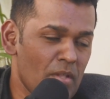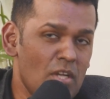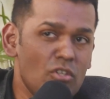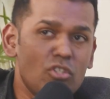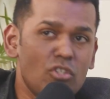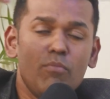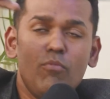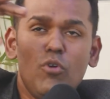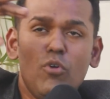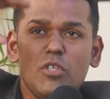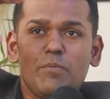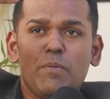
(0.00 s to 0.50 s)

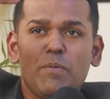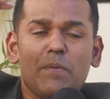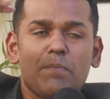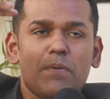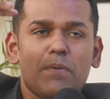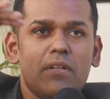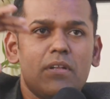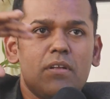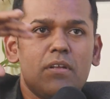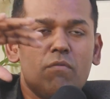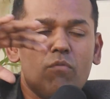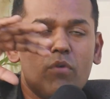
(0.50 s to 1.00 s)
So most
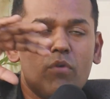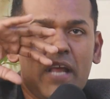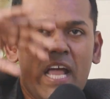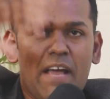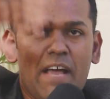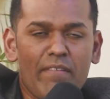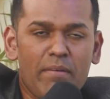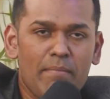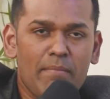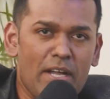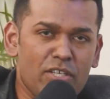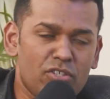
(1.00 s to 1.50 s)
people would
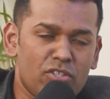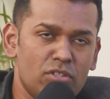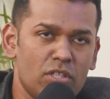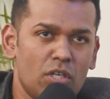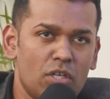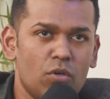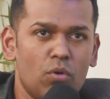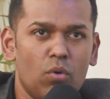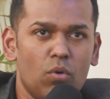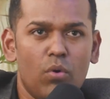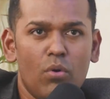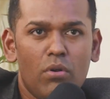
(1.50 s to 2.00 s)
have imagined
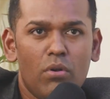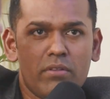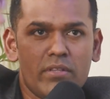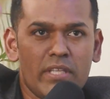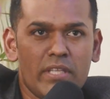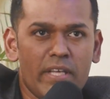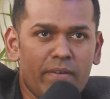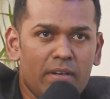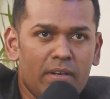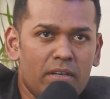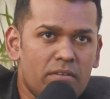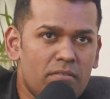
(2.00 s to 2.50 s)
the goal,
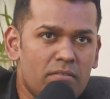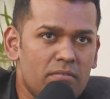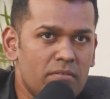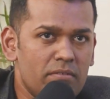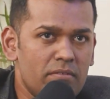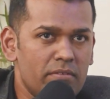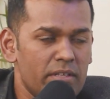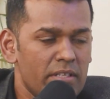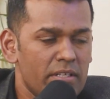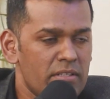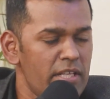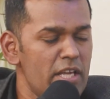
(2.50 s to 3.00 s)
they will
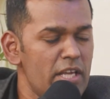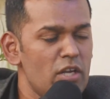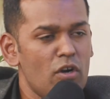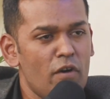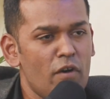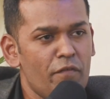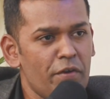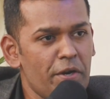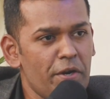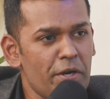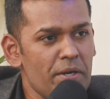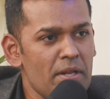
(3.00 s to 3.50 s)
think
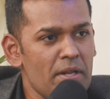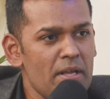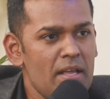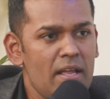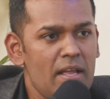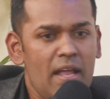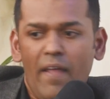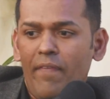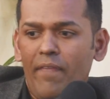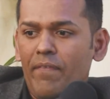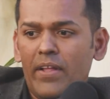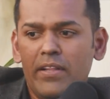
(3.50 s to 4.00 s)
of it,
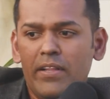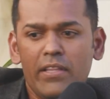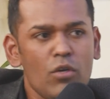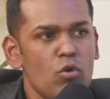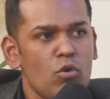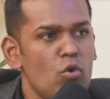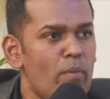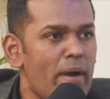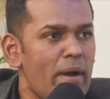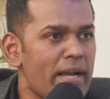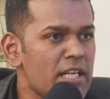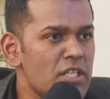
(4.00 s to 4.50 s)
and then they
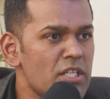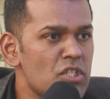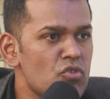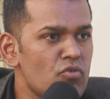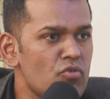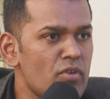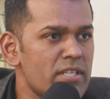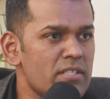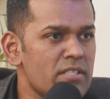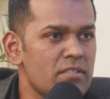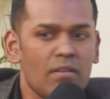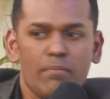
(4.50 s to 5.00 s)
go back in
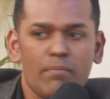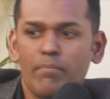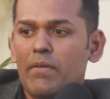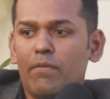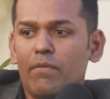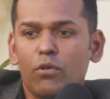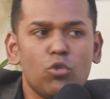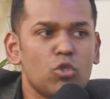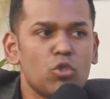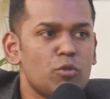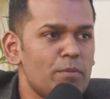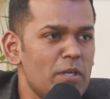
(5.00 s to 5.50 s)
stress, be
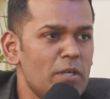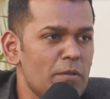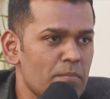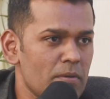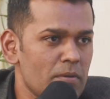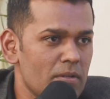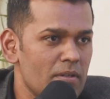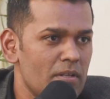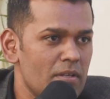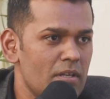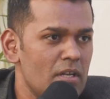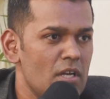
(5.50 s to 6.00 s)
with those
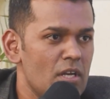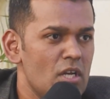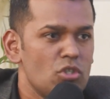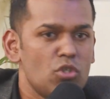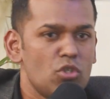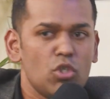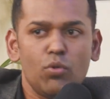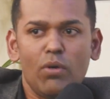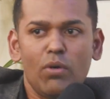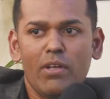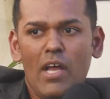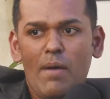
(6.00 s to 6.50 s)
people.
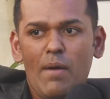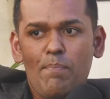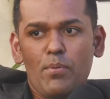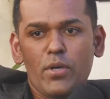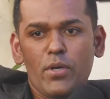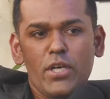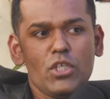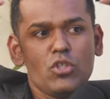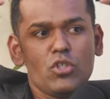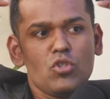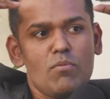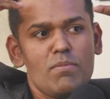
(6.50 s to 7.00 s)
So you are now
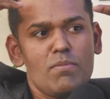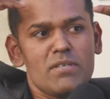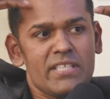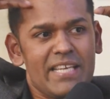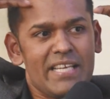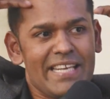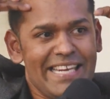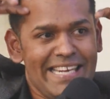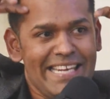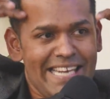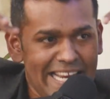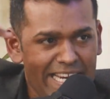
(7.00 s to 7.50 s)
putting so much
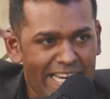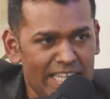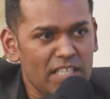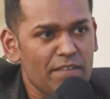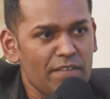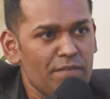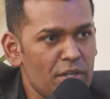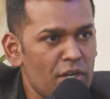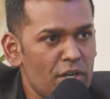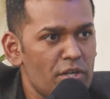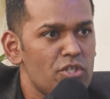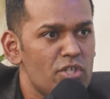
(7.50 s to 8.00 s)

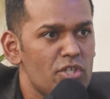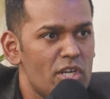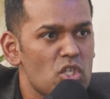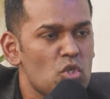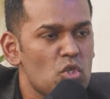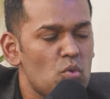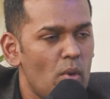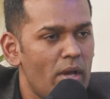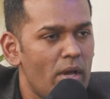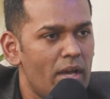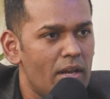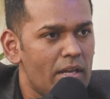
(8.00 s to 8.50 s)
negative energy
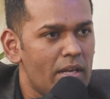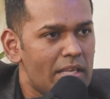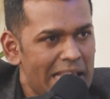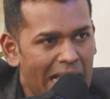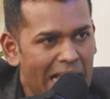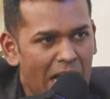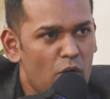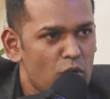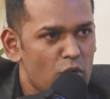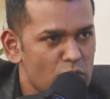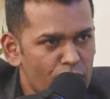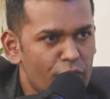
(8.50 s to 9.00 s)
as well,
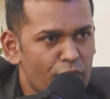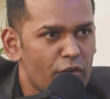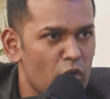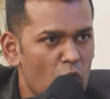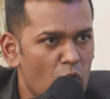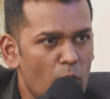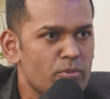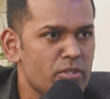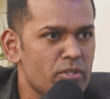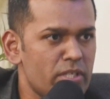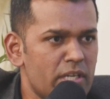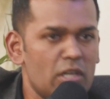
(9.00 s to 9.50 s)
doubts, fear,
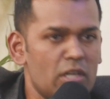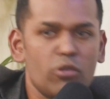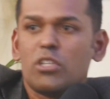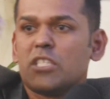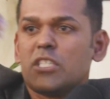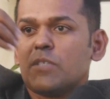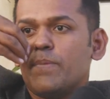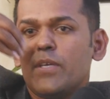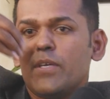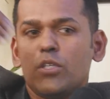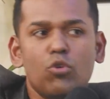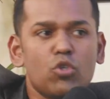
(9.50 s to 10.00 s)
obstacle. You'll
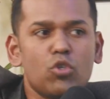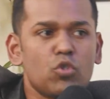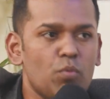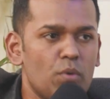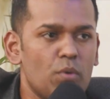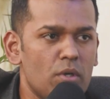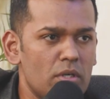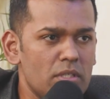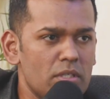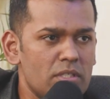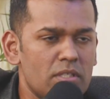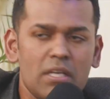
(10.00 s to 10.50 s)
speak those
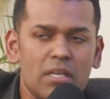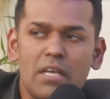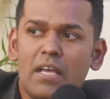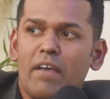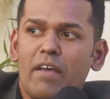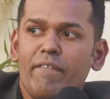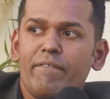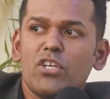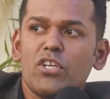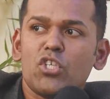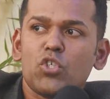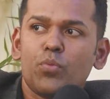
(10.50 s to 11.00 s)
words
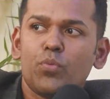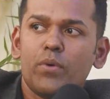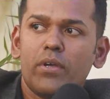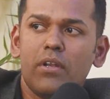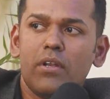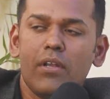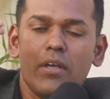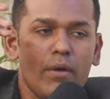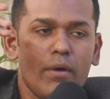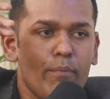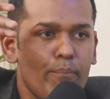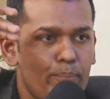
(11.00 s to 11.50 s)
which
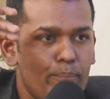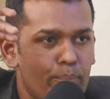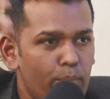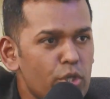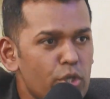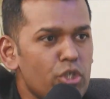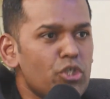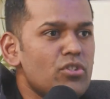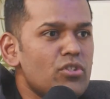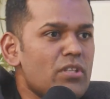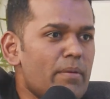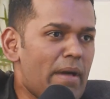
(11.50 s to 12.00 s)
will
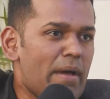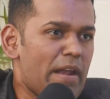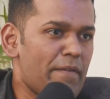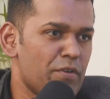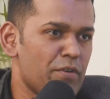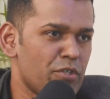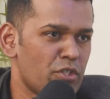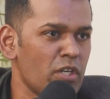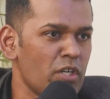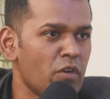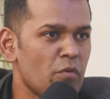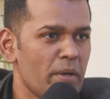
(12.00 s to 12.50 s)
push the
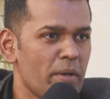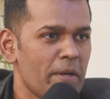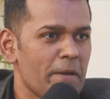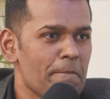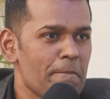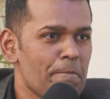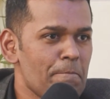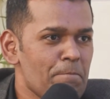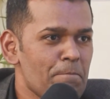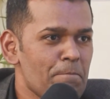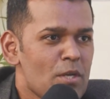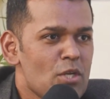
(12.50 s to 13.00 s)
manifestation away.
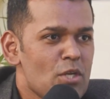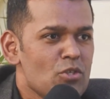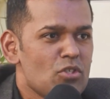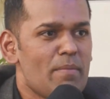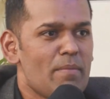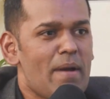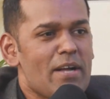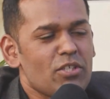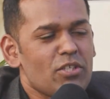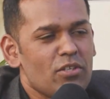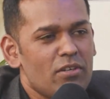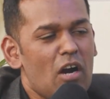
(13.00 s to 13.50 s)
So
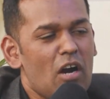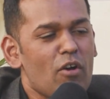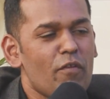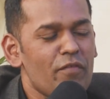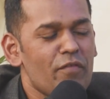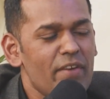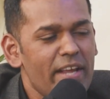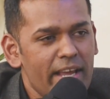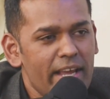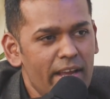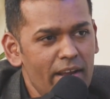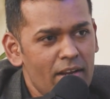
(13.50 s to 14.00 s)
imagine out
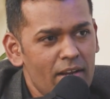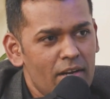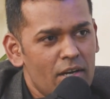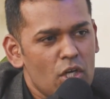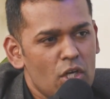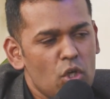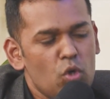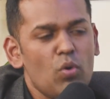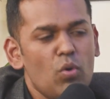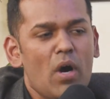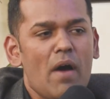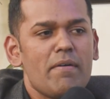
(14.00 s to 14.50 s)
of day,
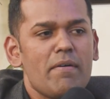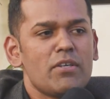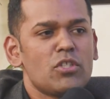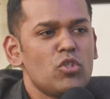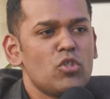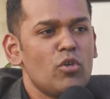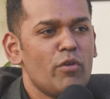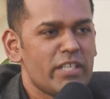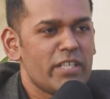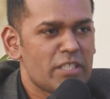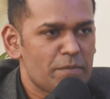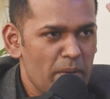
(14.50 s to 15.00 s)
2 hours
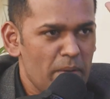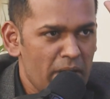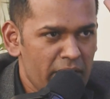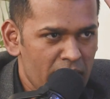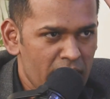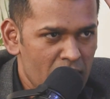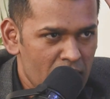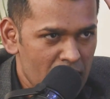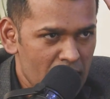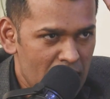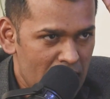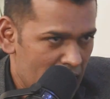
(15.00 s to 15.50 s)
you spend
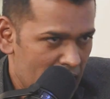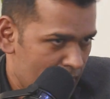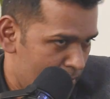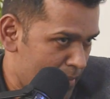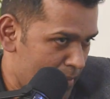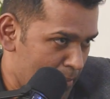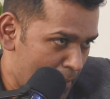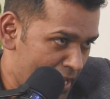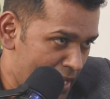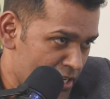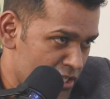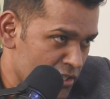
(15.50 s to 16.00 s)
in
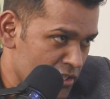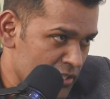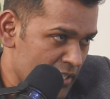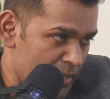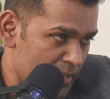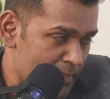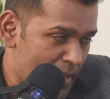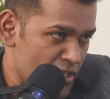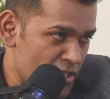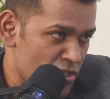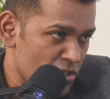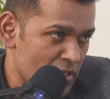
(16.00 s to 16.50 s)

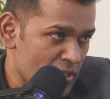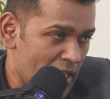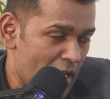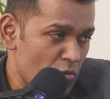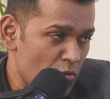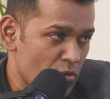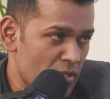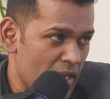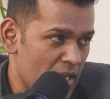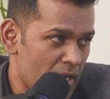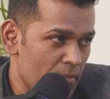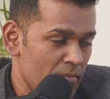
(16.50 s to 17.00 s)
imagining the
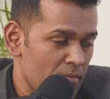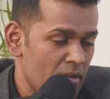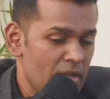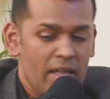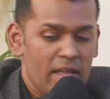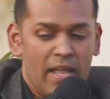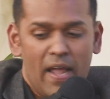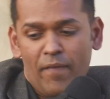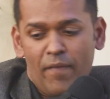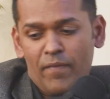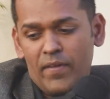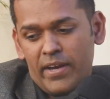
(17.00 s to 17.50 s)
outcome,
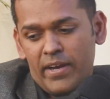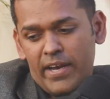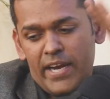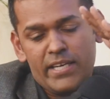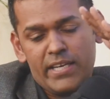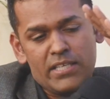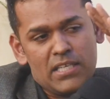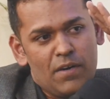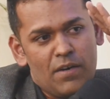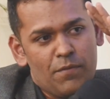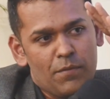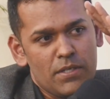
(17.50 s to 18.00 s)
and then
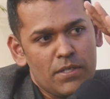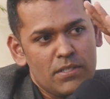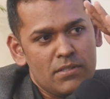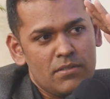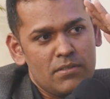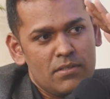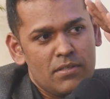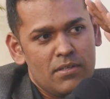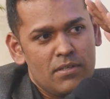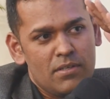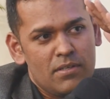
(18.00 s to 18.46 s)
8 hours